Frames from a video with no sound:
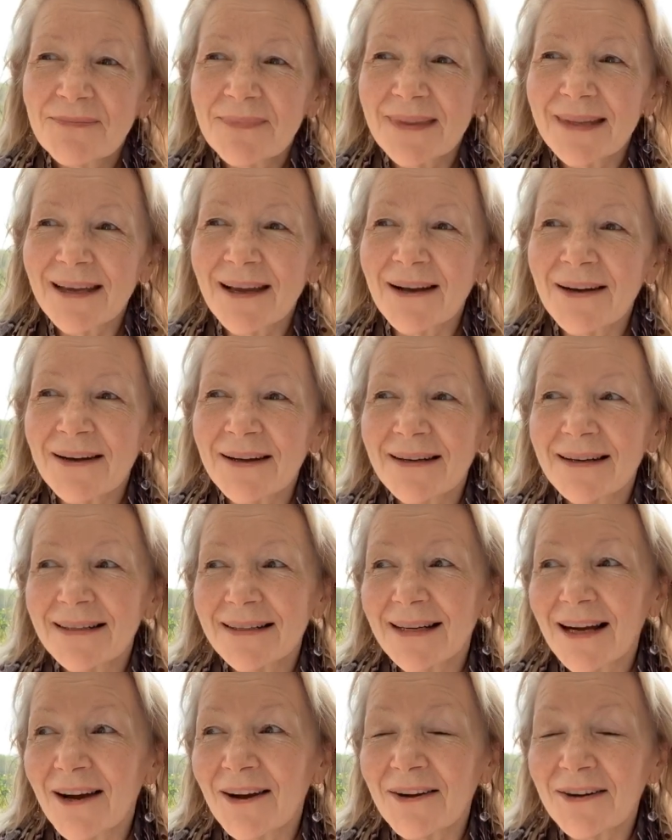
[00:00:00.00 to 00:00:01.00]

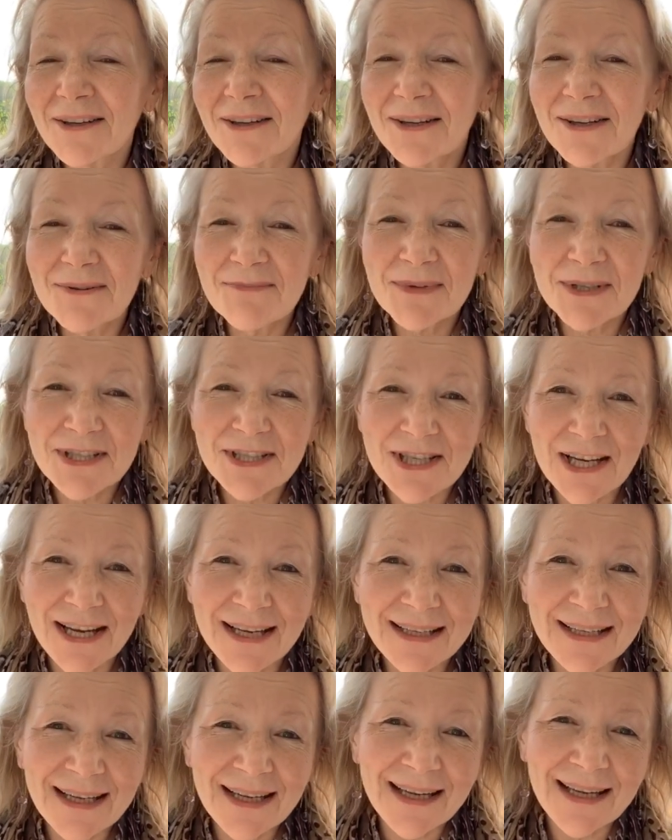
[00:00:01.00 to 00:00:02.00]
our human
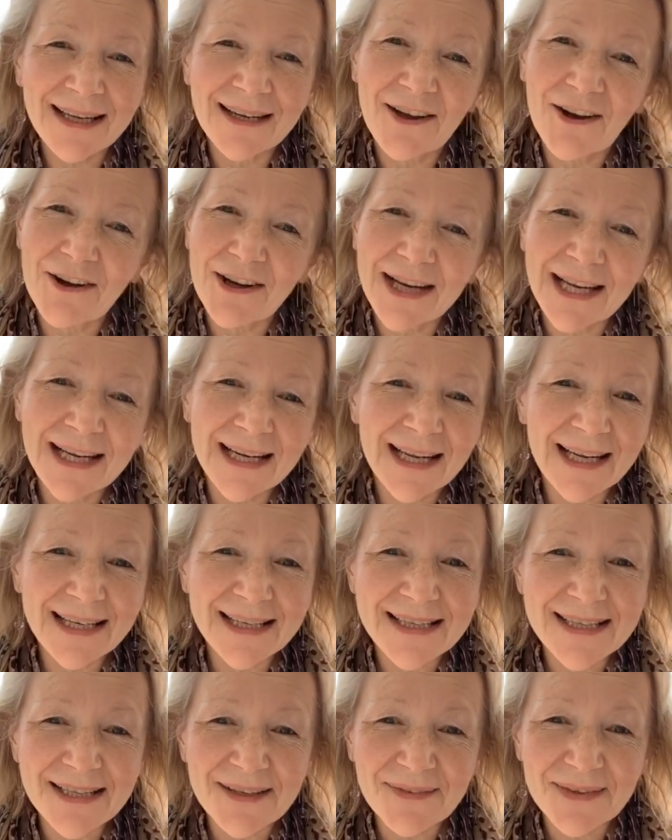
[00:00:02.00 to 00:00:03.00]
journey and our
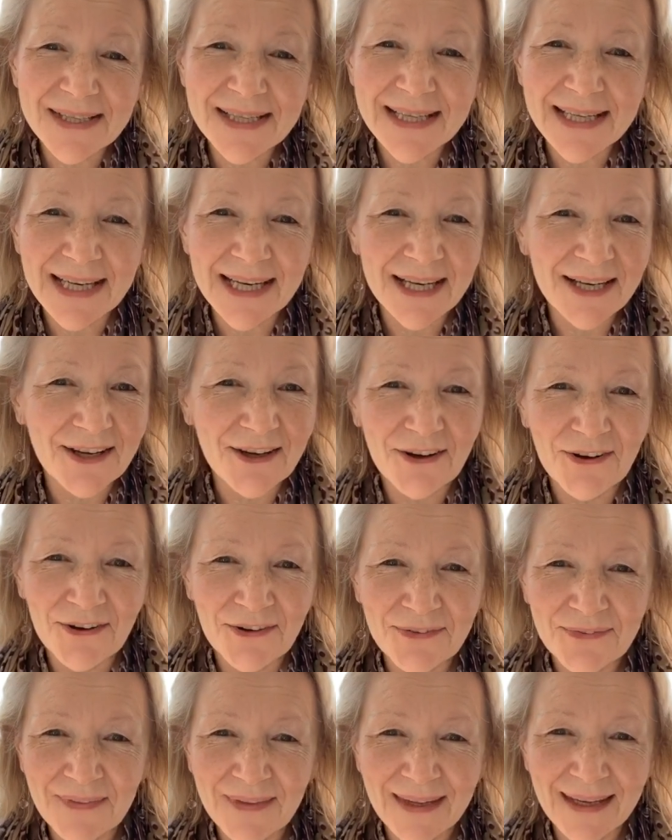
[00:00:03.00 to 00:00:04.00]
connectivity
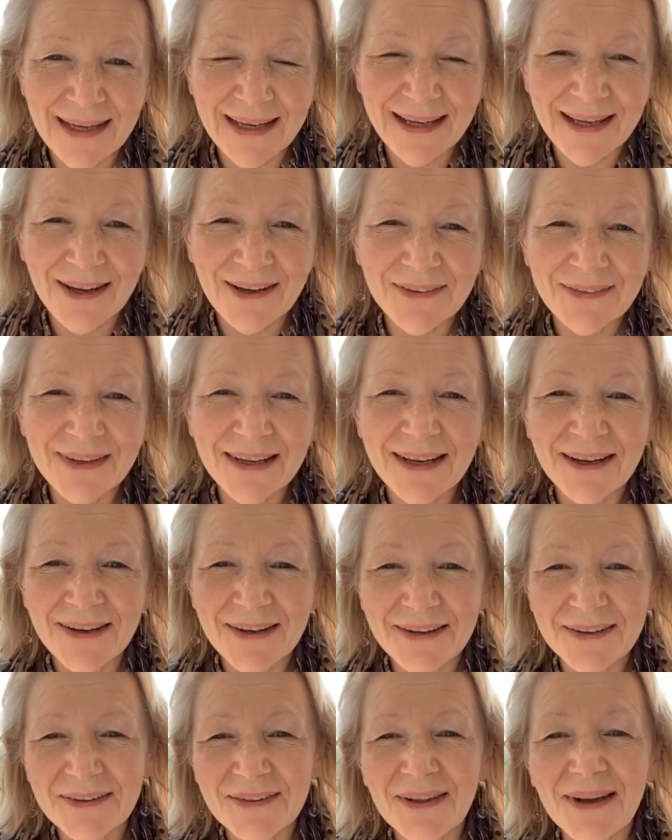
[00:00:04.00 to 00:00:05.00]
on the
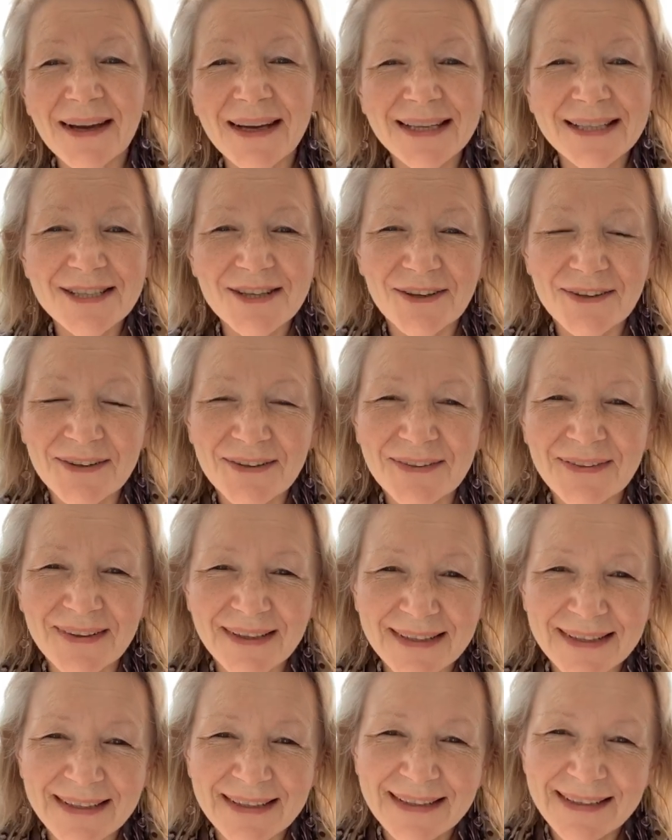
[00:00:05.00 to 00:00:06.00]
earth. Hi,
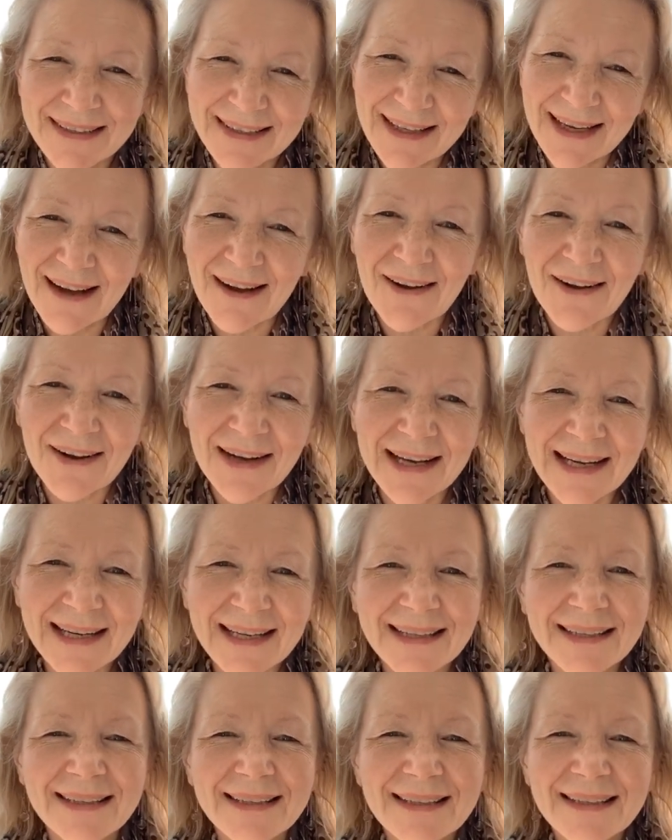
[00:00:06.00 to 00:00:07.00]
Jonathan. Hi.
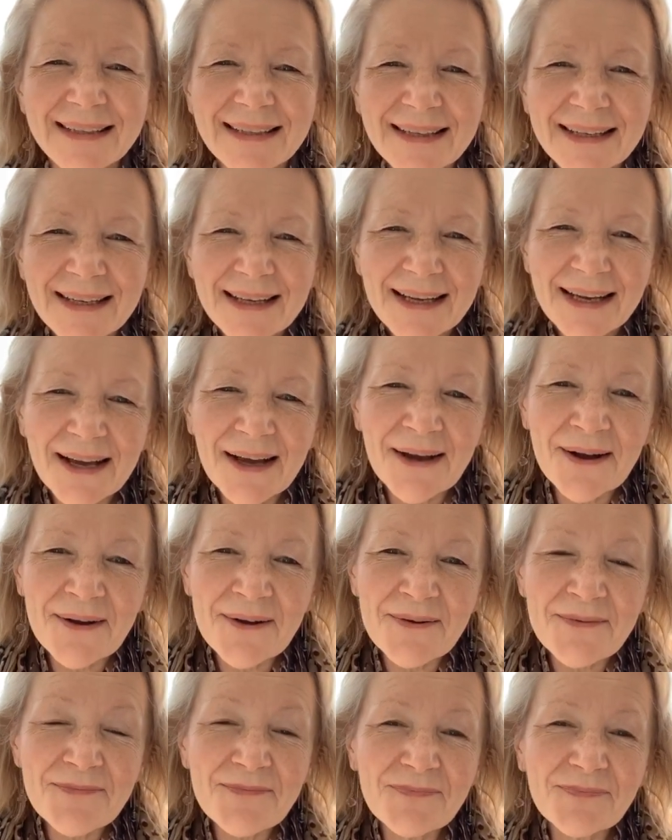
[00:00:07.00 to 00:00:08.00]

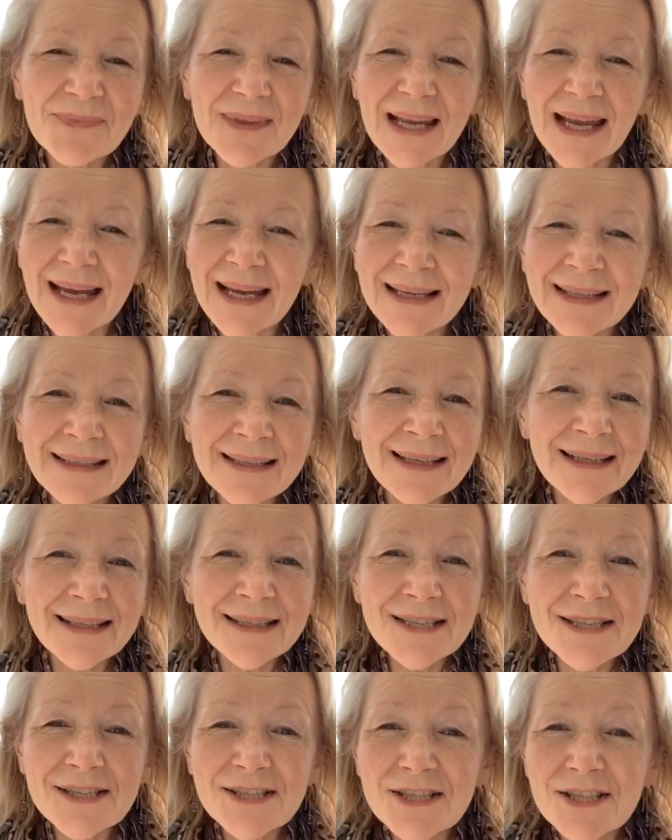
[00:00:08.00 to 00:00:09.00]
And
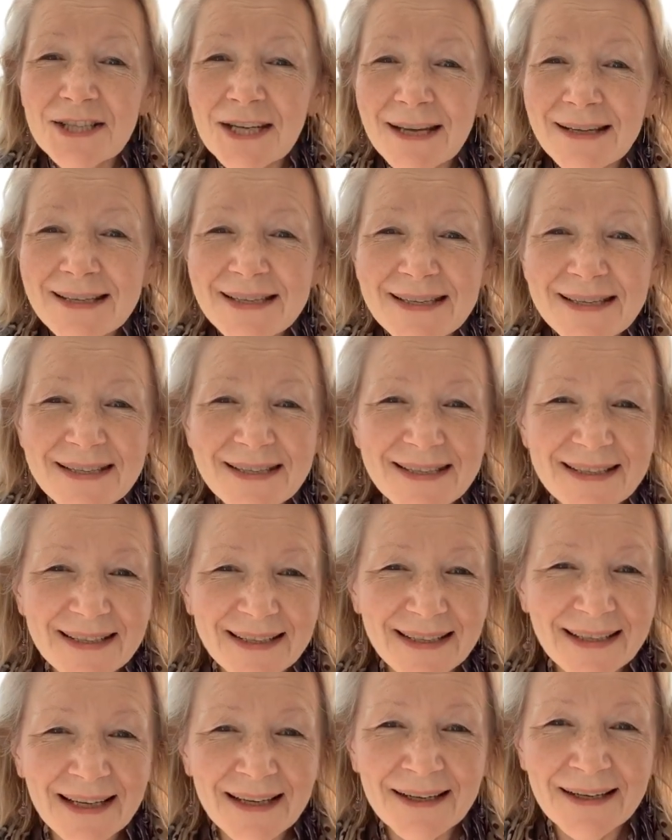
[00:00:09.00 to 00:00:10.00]
it's just
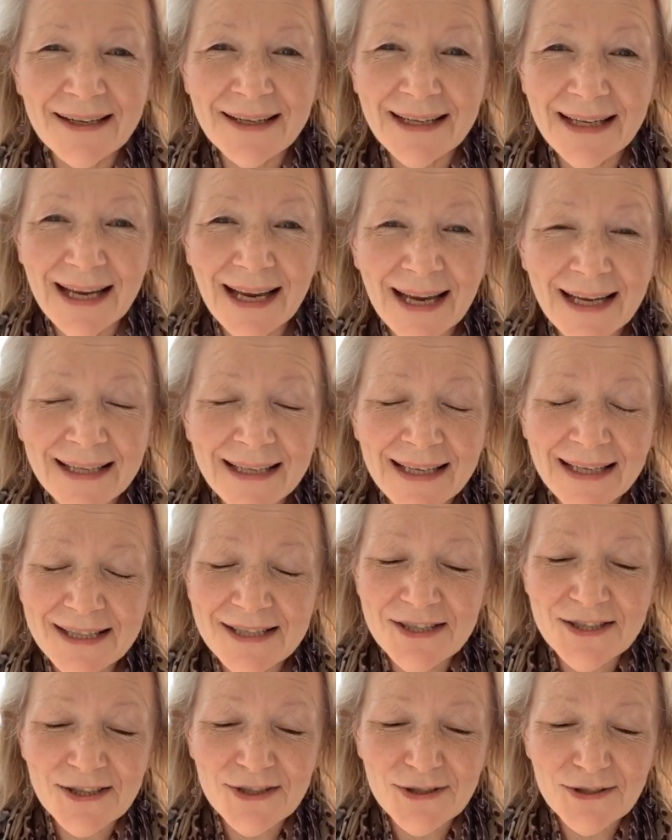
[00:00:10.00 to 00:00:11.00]
an
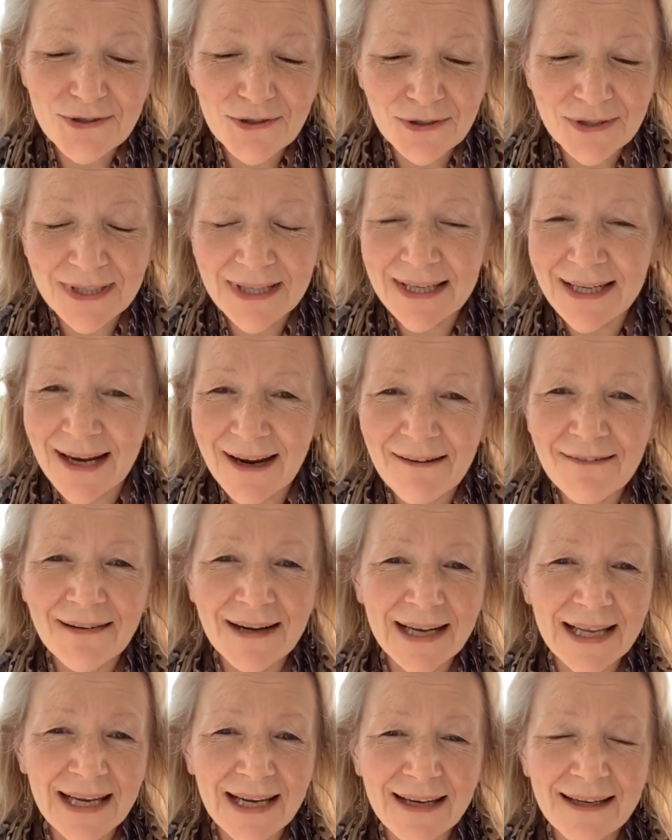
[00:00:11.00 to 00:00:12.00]

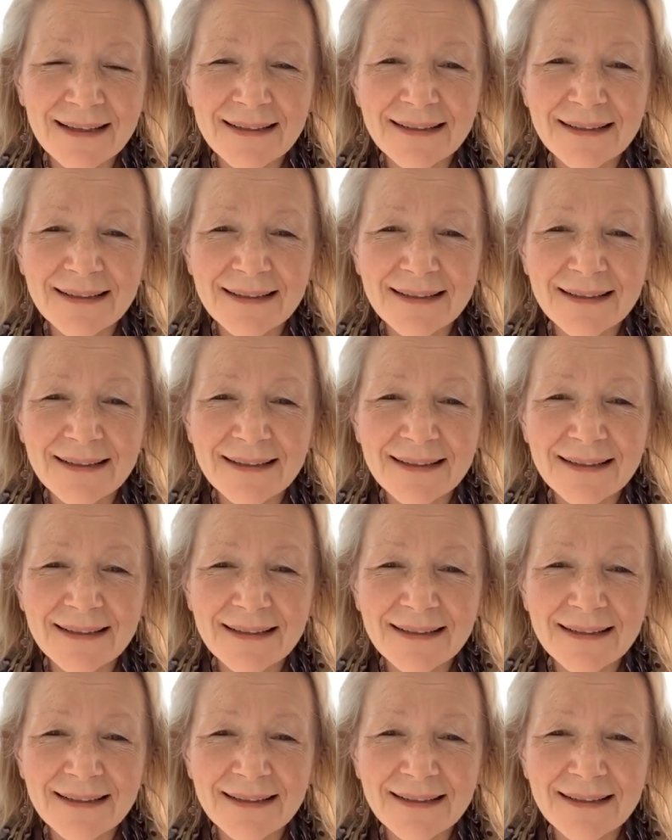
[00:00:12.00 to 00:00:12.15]
extraordinarily